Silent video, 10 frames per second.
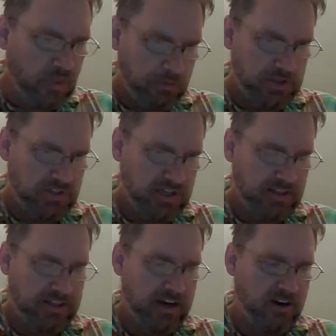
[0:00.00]
we see
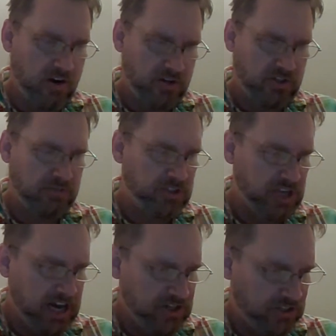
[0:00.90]
that there are some
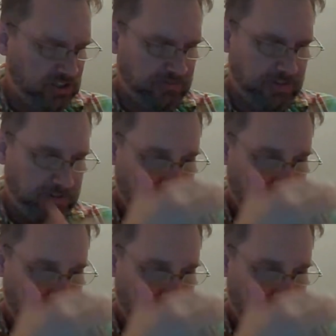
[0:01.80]
changes in 5th